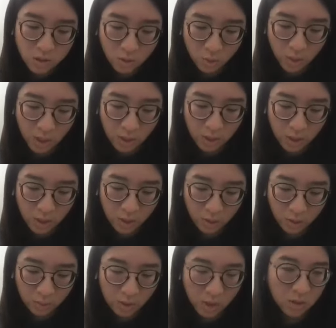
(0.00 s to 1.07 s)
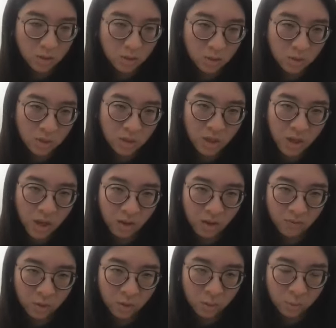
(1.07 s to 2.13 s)
So right now in Massachusetts, I
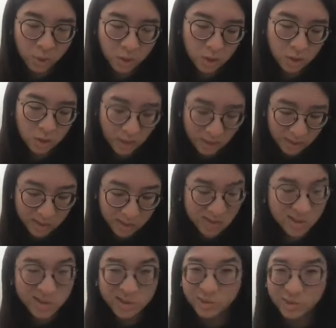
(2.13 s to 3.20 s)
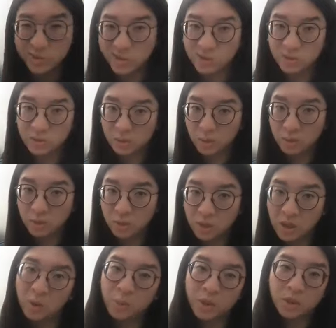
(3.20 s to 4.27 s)
have a limited license, so they don't
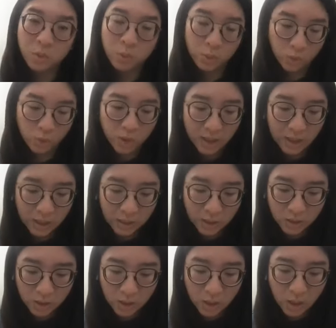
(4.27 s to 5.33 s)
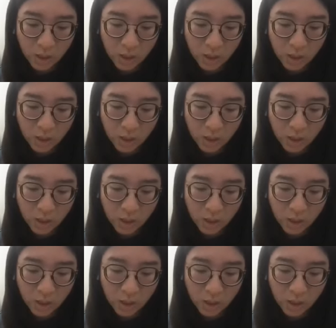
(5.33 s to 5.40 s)
allow me to moonlight.